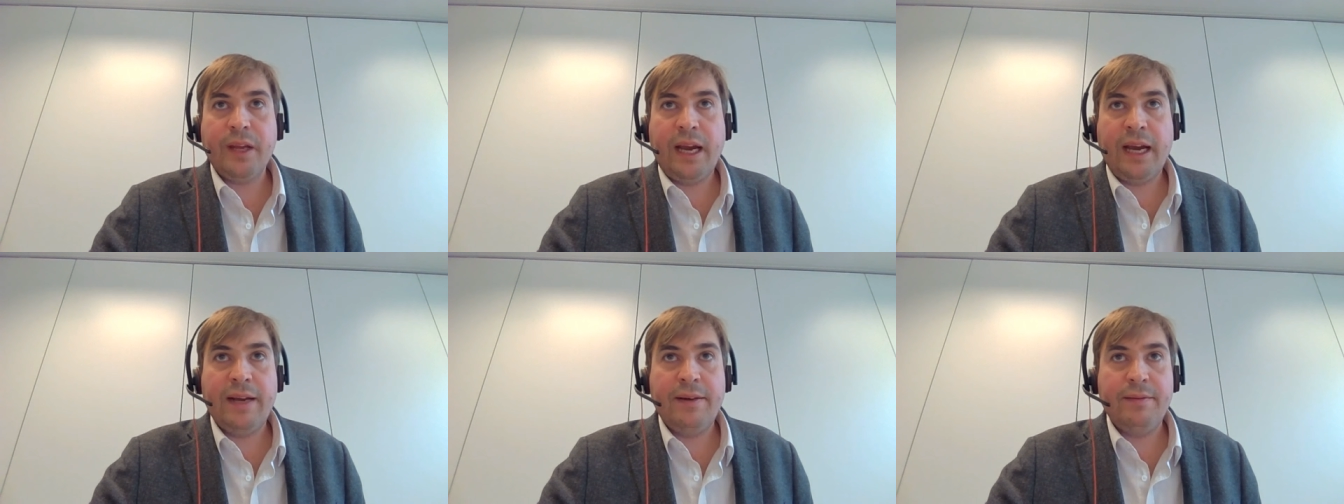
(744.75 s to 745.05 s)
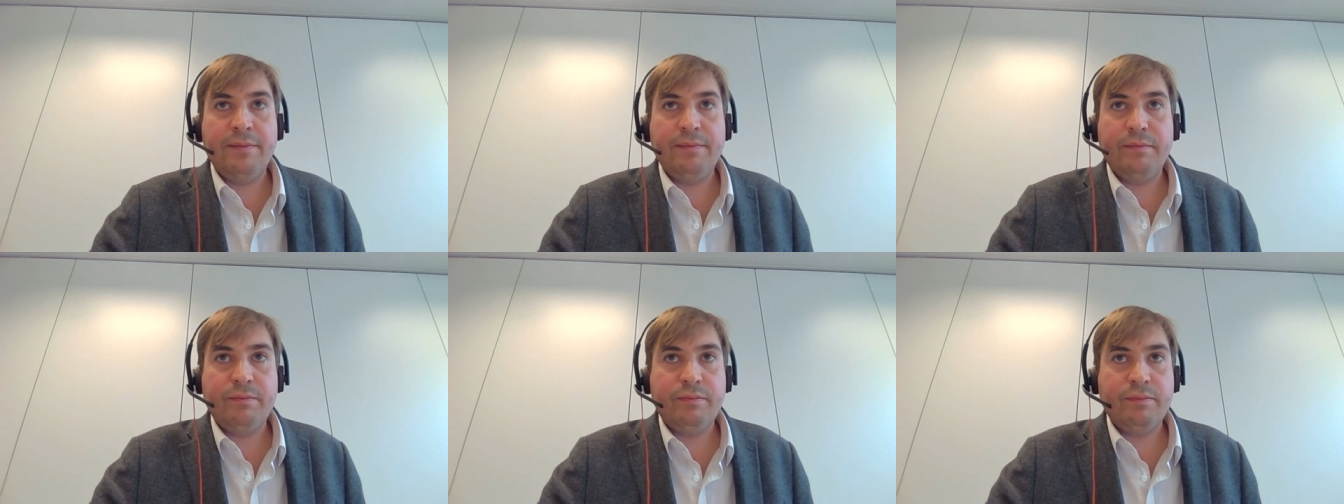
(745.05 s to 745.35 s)

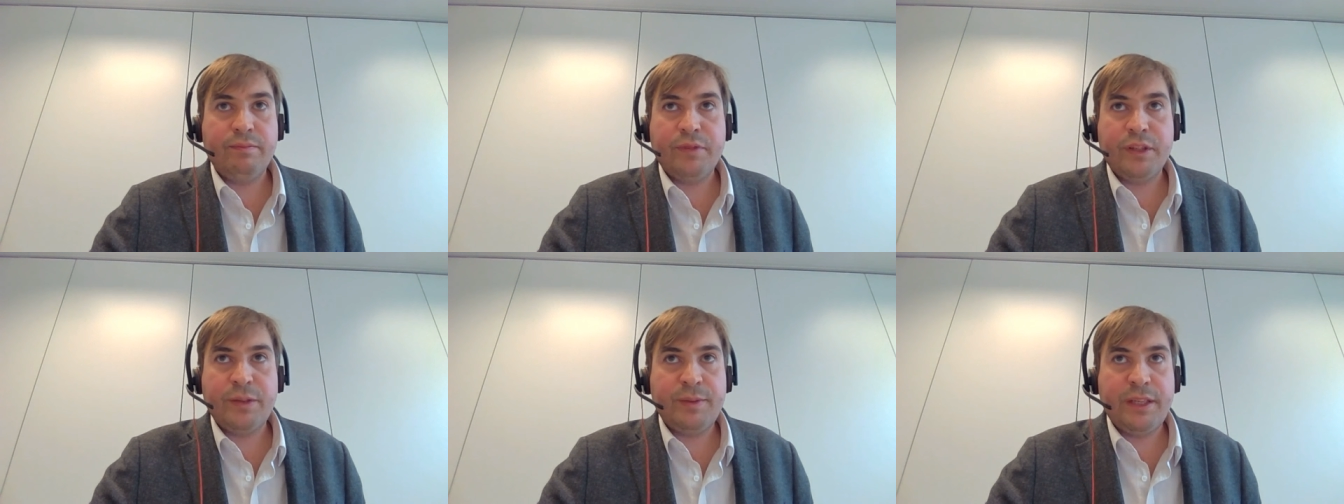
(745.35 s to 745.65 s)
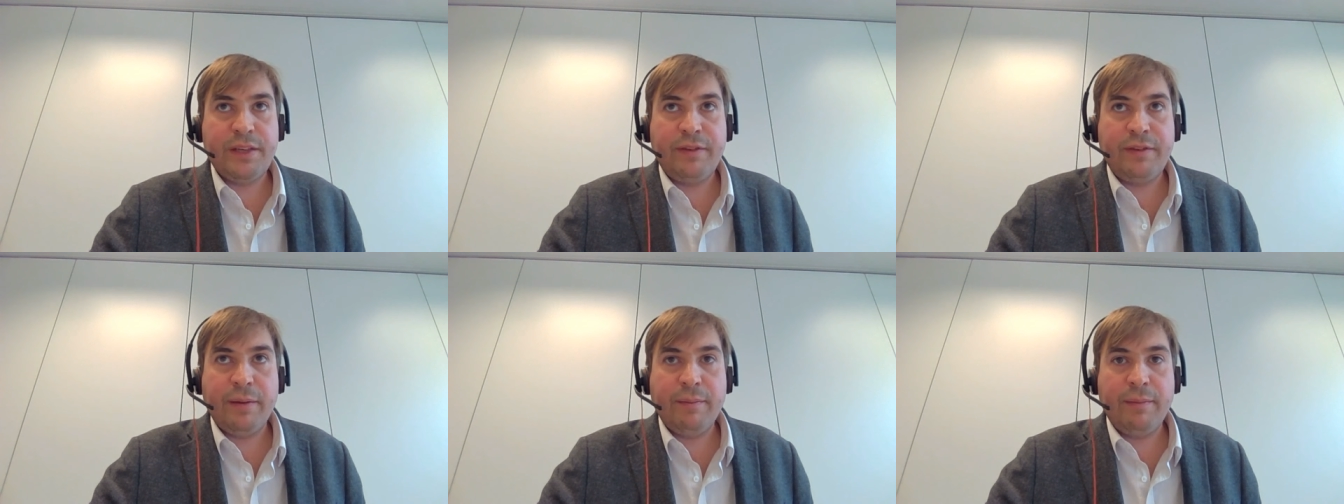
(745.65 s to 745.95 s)
and
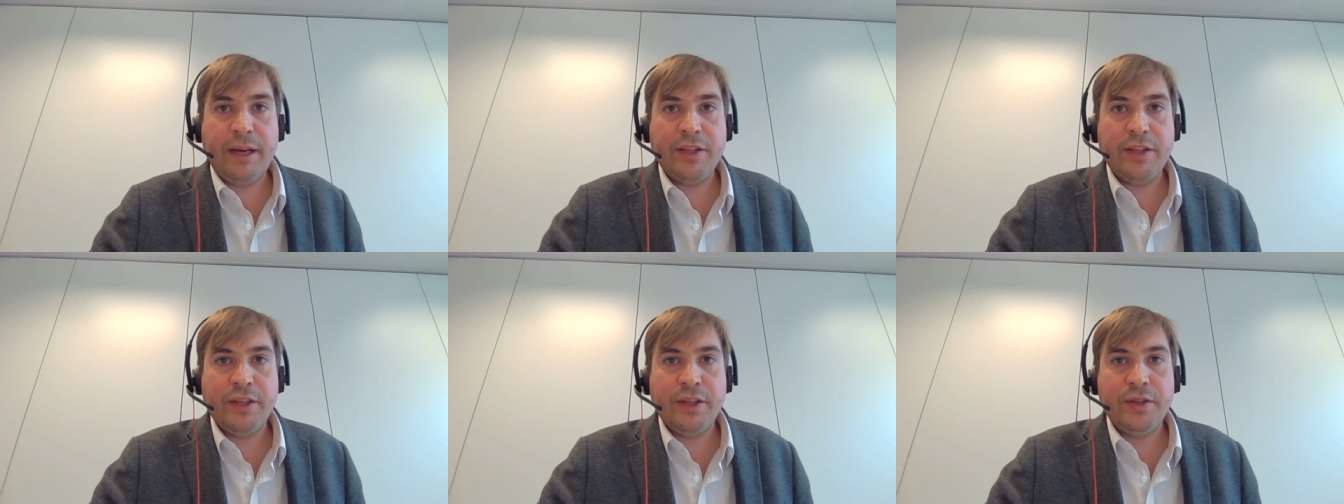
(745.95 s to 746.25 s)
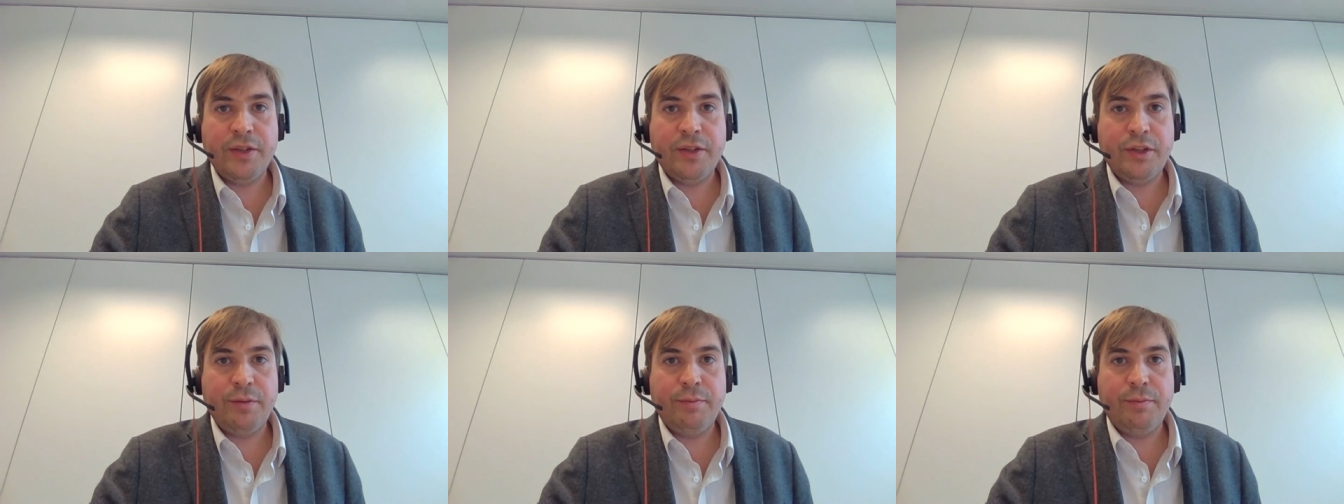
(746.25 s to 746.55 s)
specific
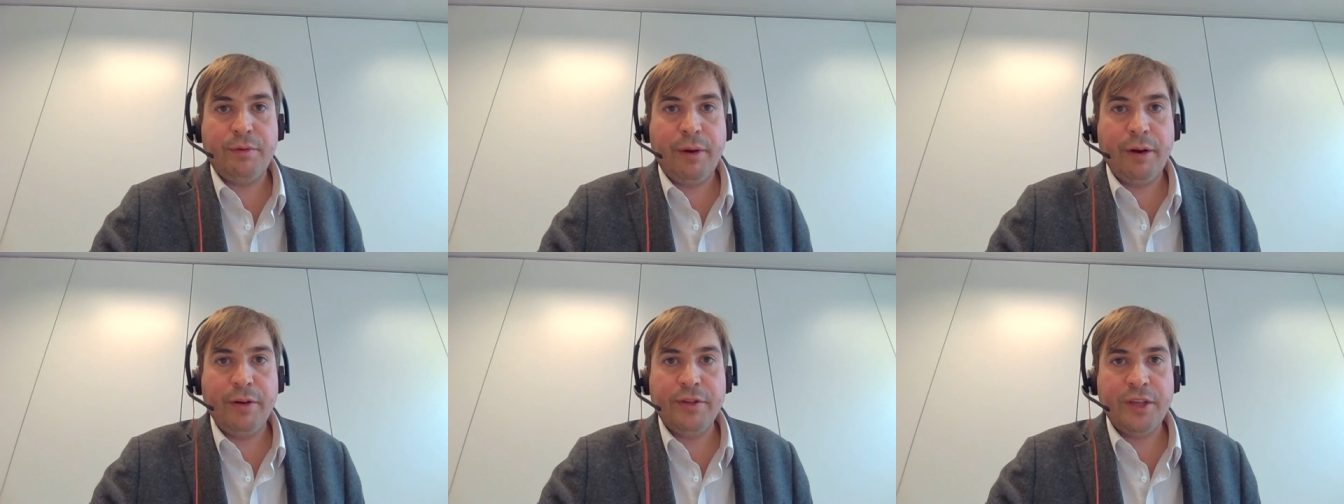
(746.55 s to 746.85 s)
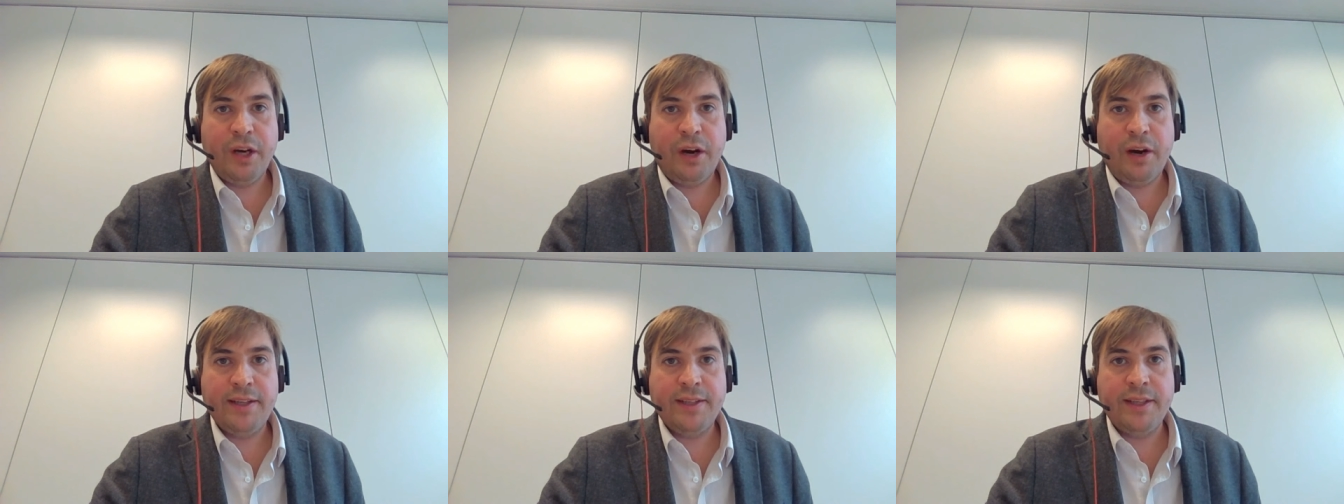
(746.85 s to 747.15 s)
measures to promote
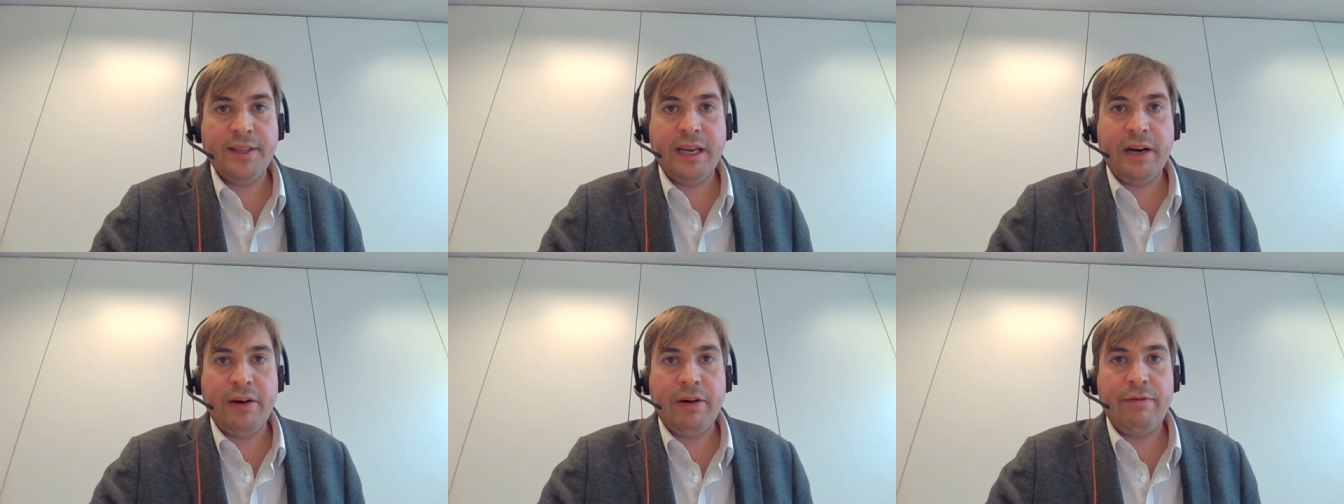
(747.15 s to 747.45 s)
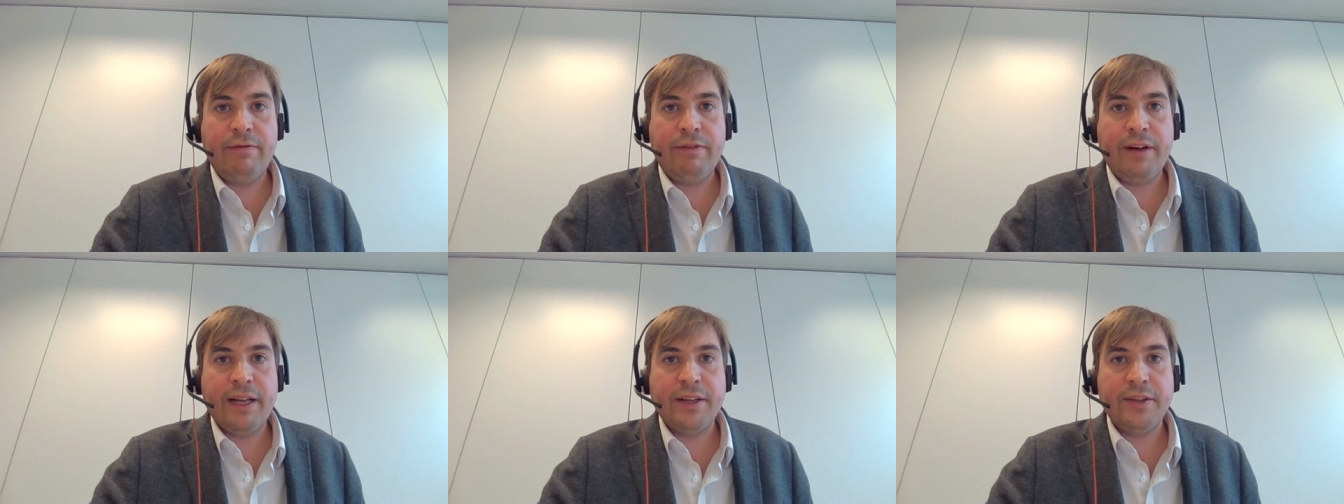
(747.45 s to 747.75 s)
ties in the
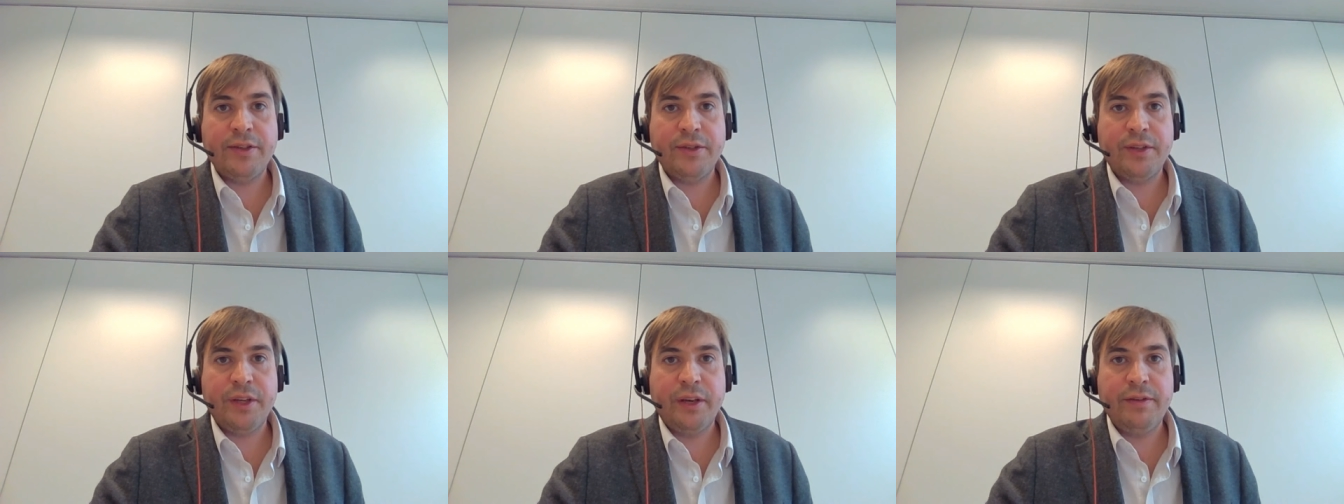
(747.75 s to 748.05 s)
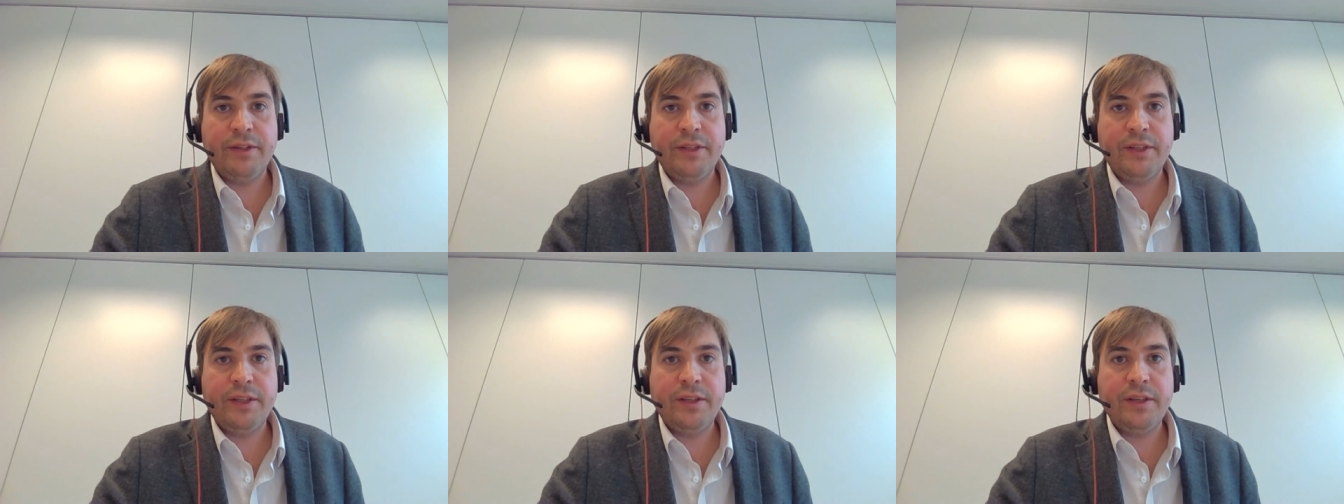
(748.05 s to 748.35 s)
area of financial
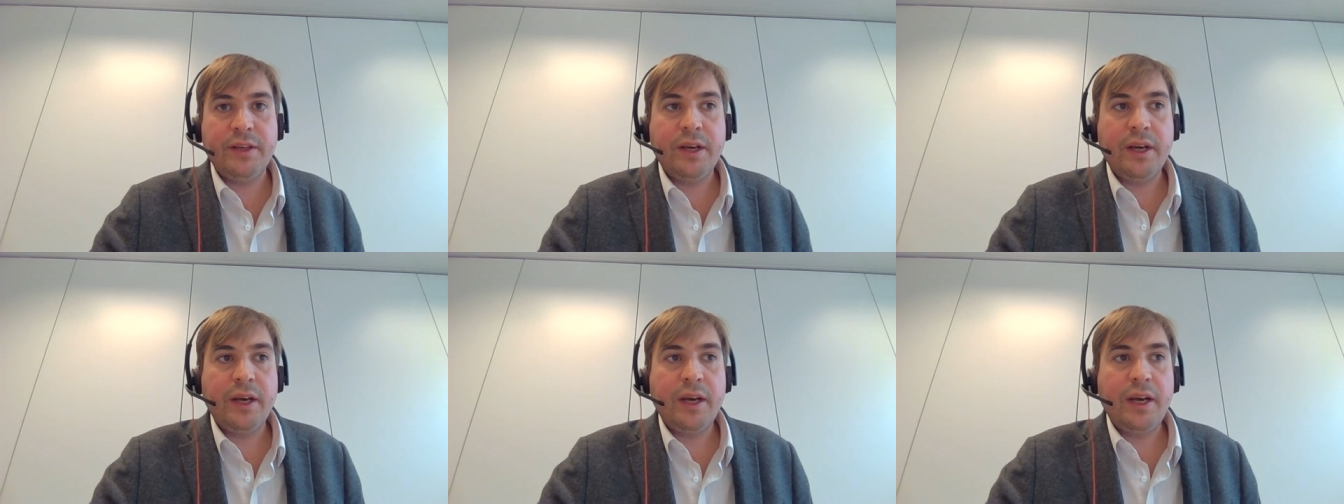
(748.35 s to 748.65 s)
services.